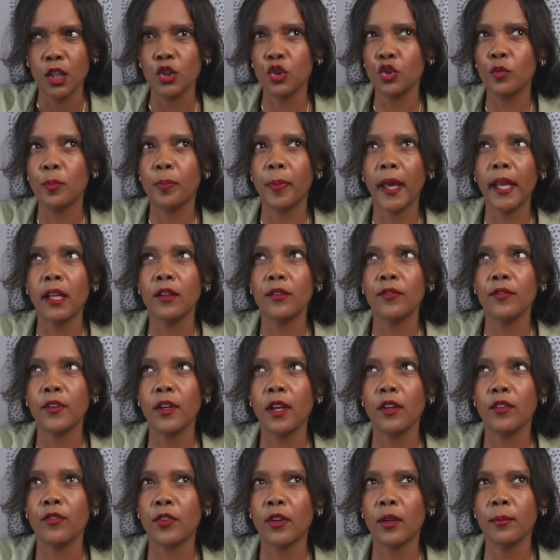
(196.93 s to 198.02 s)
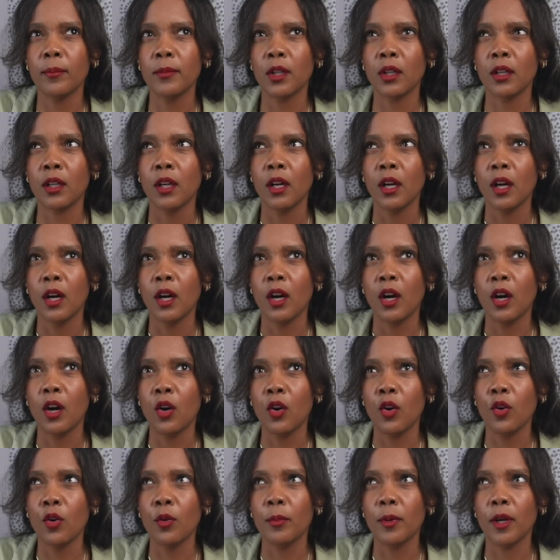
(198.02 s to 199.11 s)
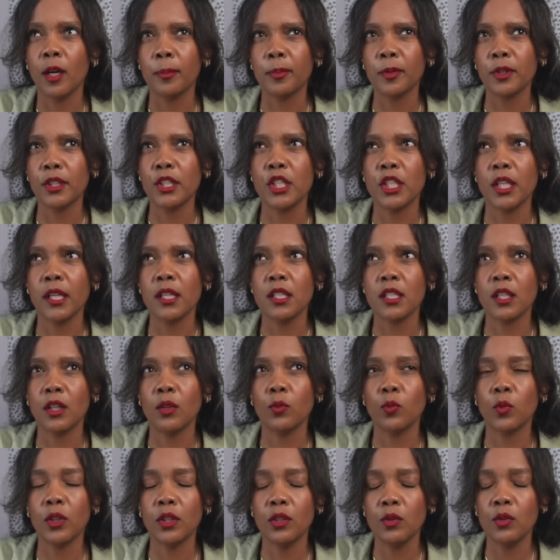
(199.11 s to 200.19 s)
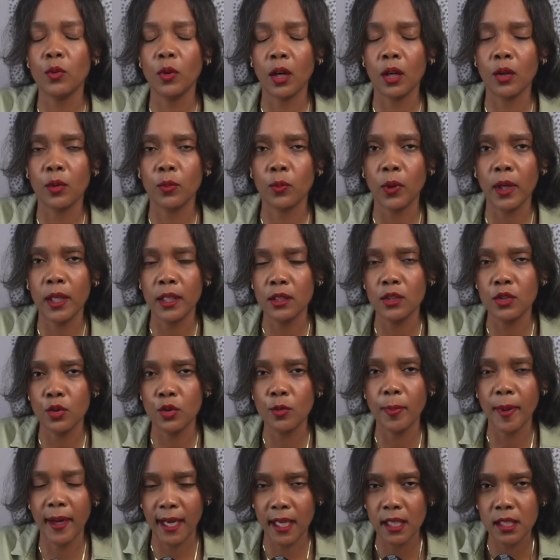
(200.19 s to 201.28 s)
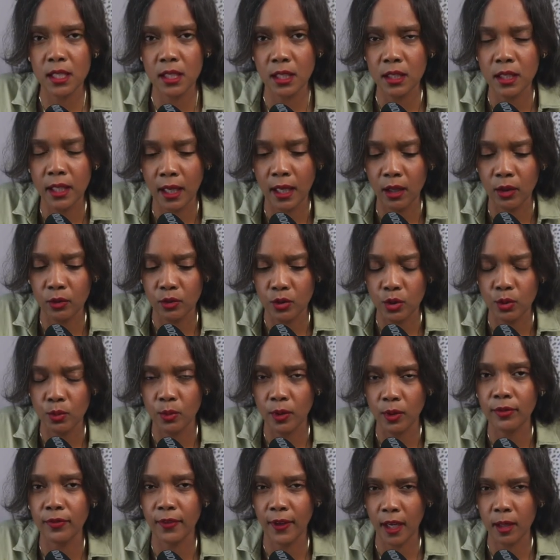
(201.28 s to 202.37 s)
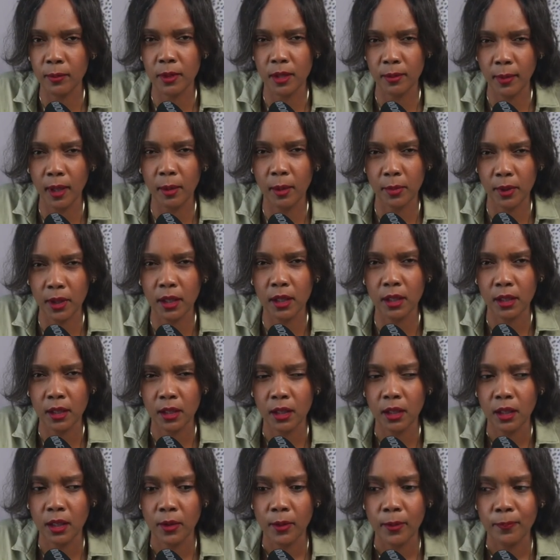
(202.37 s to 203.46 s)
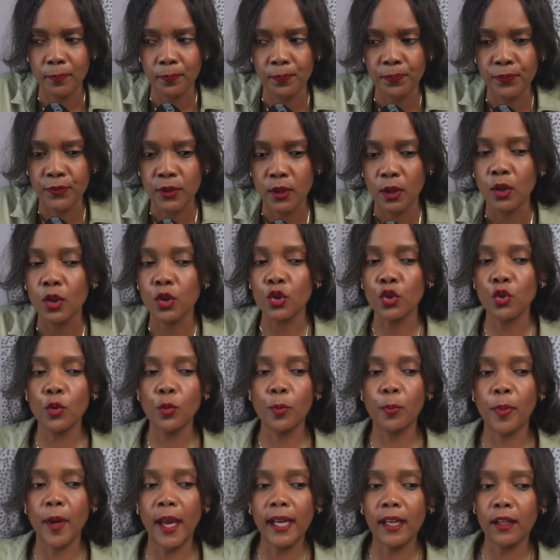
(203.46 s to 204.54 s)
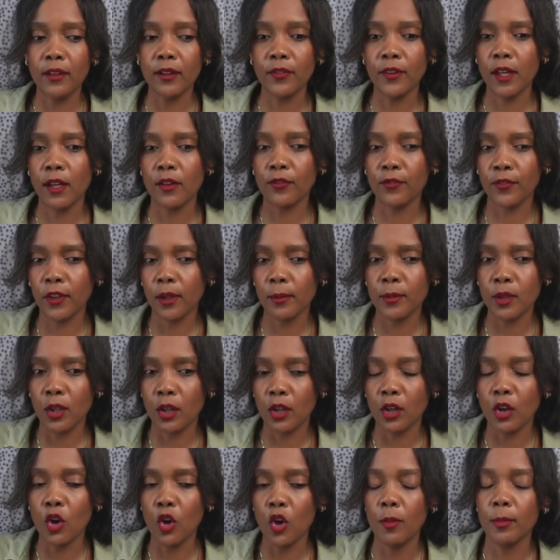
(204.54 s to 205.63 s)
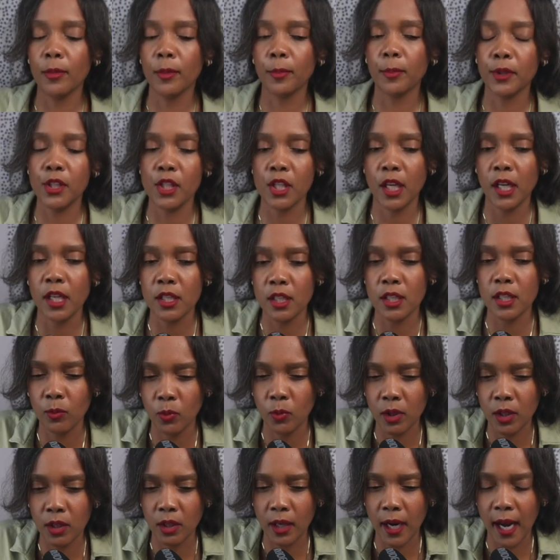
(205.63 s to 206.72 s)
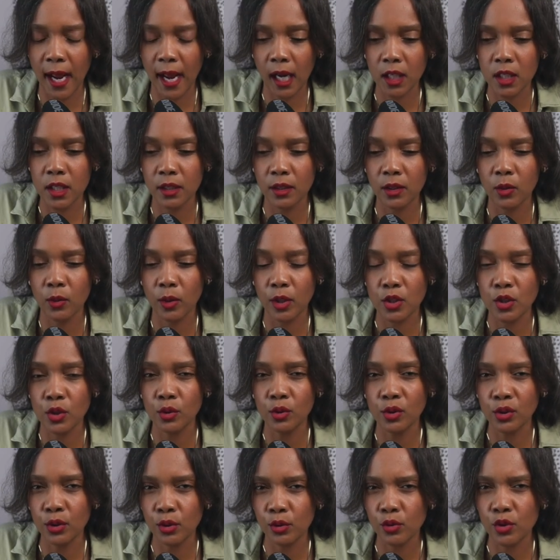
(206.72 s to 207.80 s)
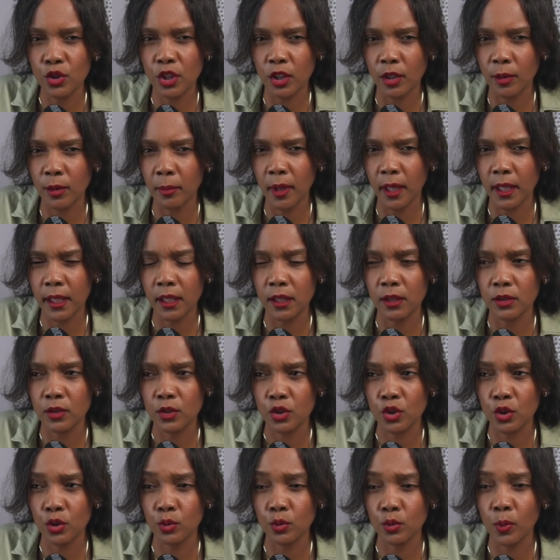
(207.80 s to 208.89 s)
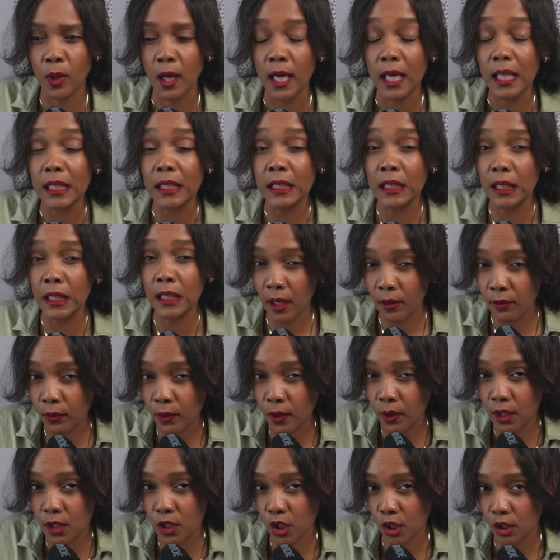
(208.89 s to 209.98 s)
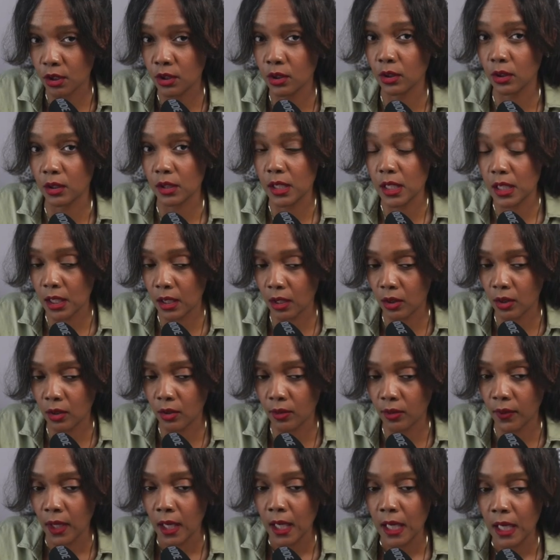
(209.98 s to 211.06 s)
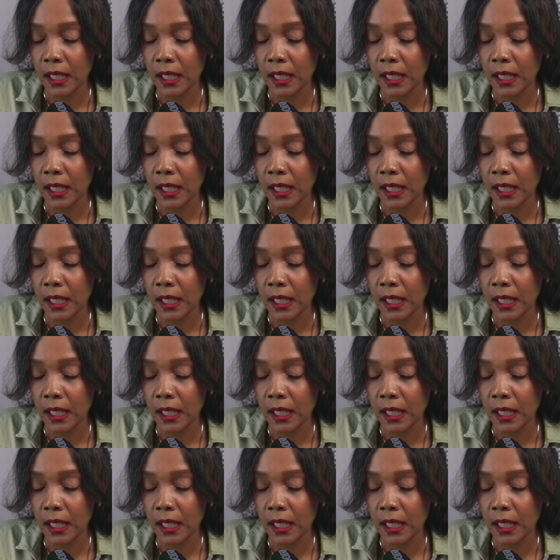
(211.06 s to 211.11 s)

You benefit from your home appreciation when you are ready to pass it down to a family member. You benefit from your home appreciation when you're actually going to use your money to leverage yourself,